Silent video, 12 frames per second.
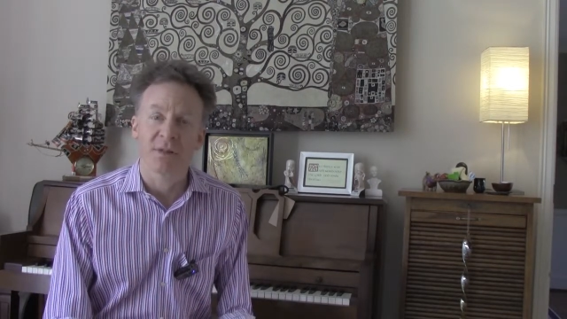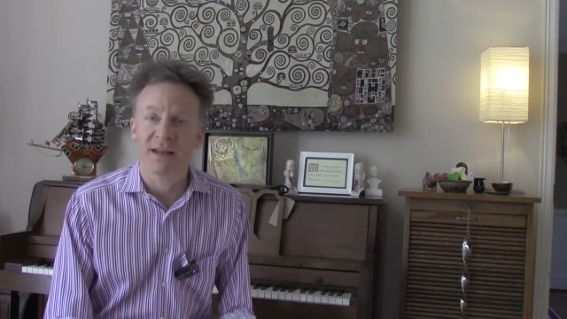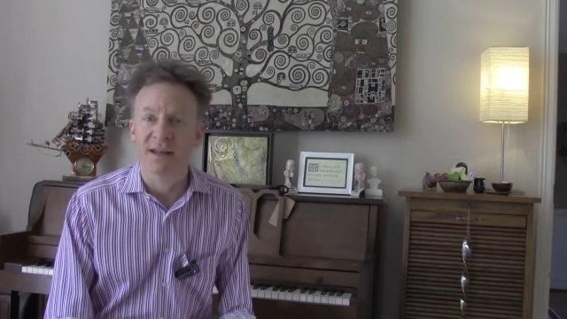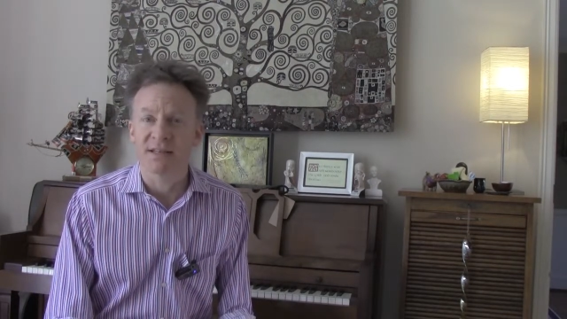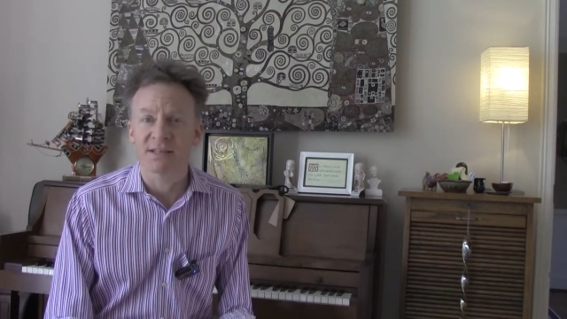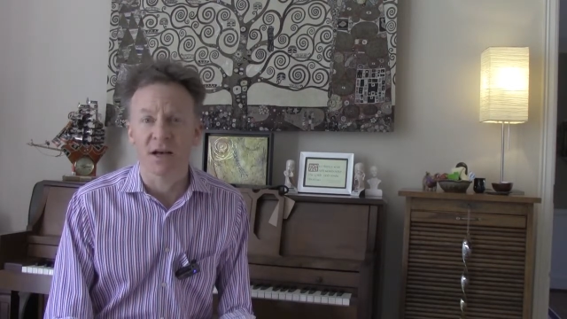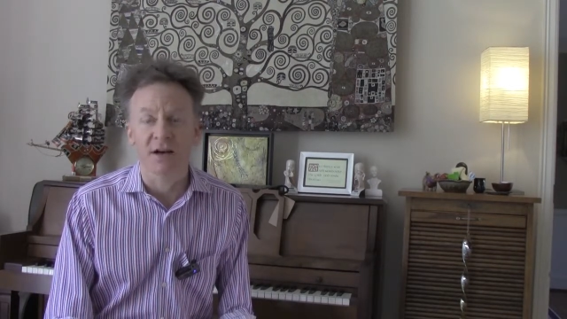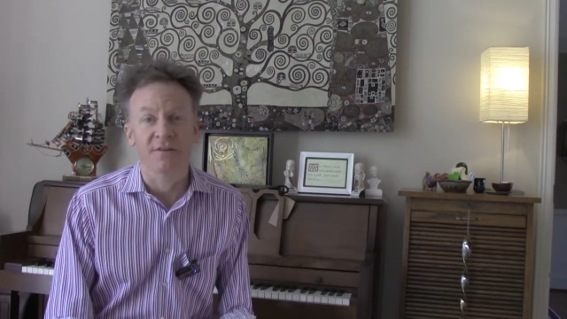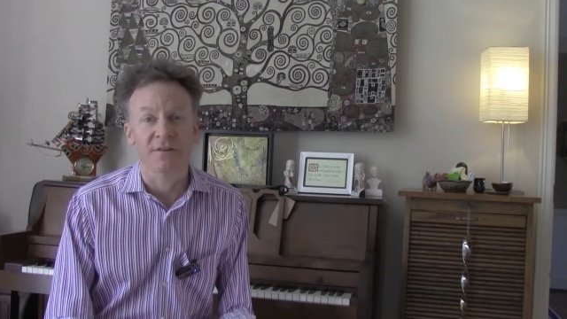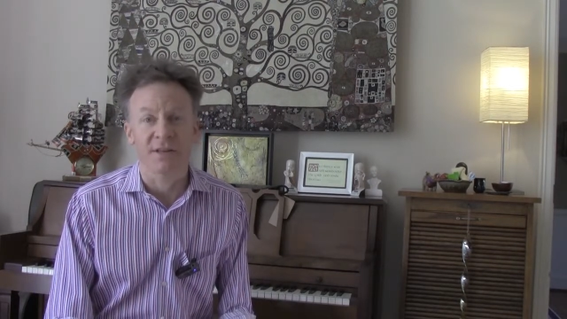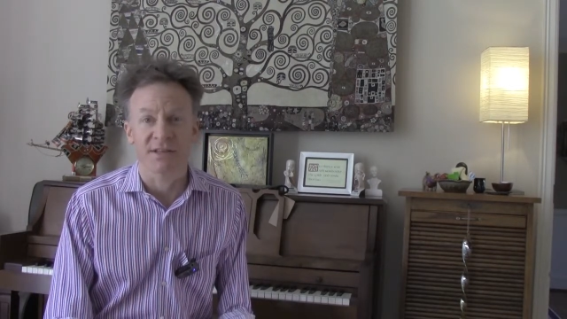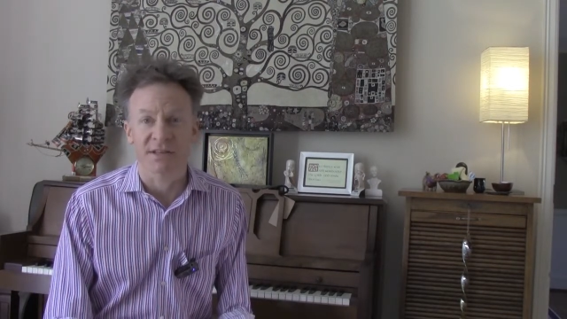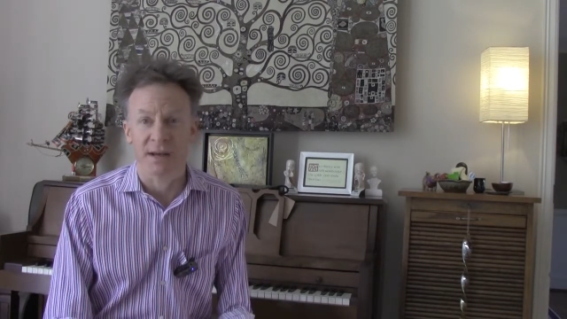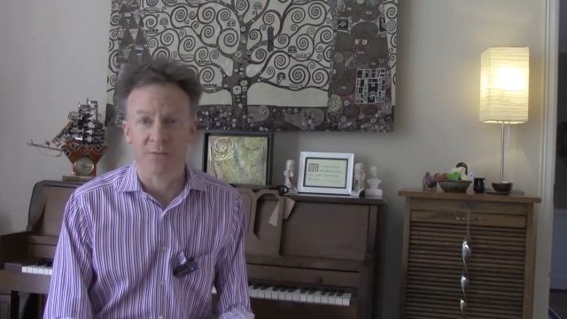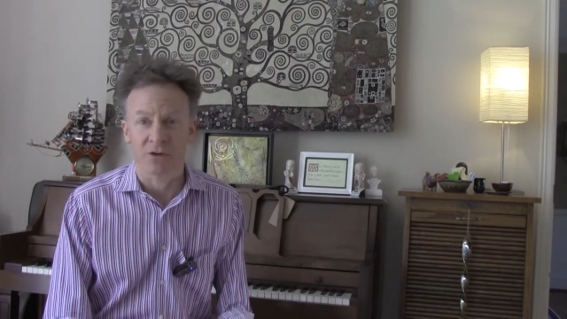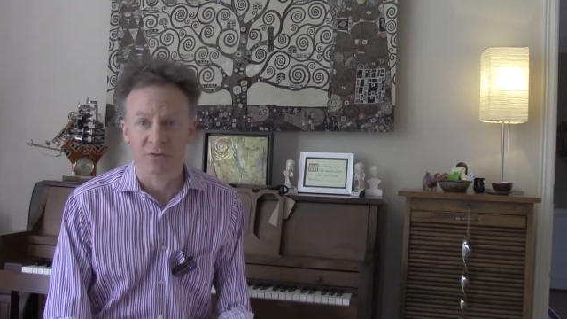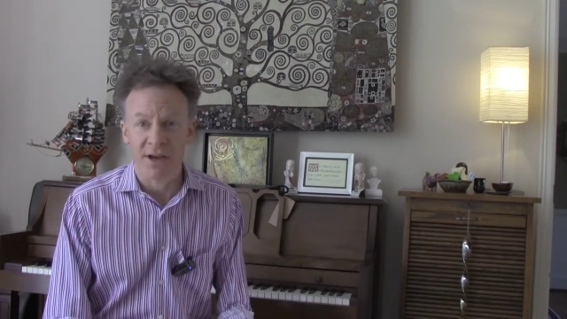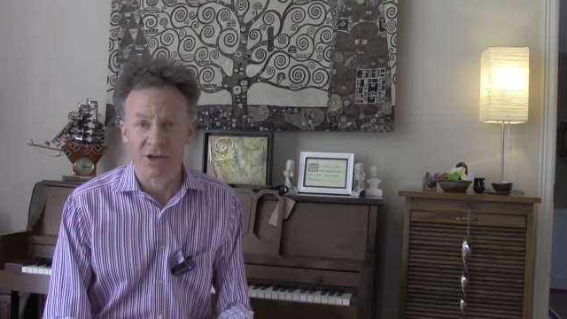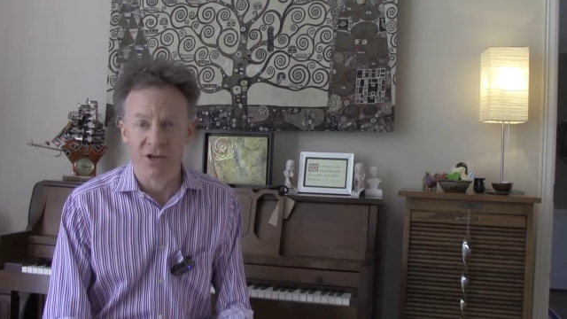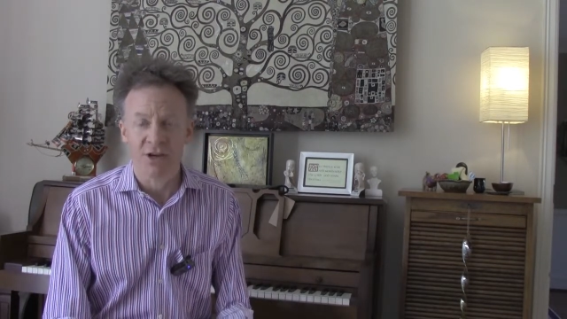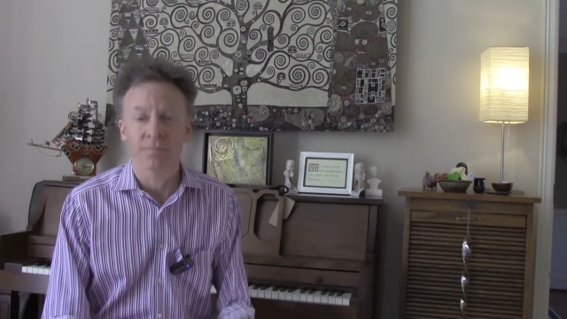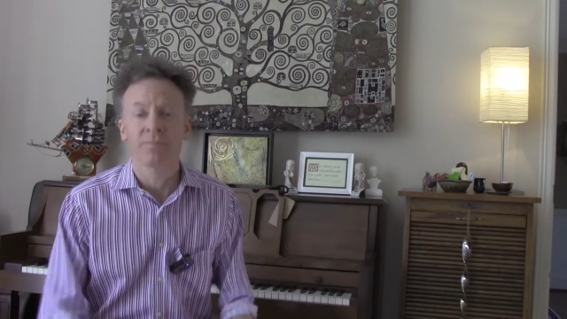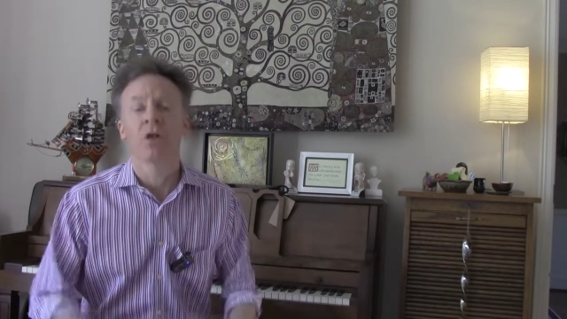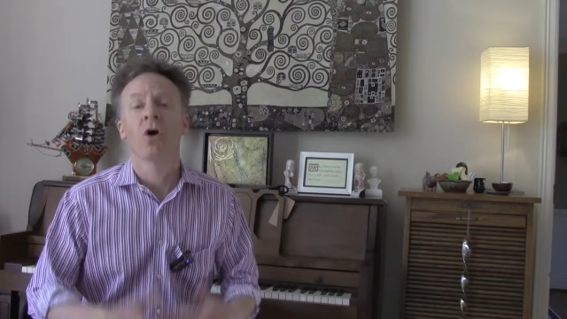played and sung for the same
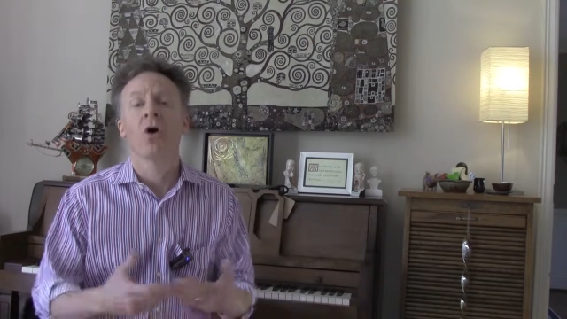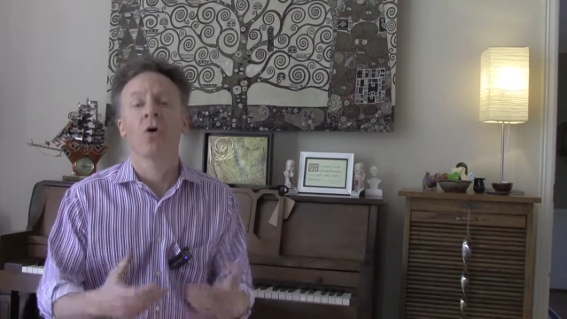duration,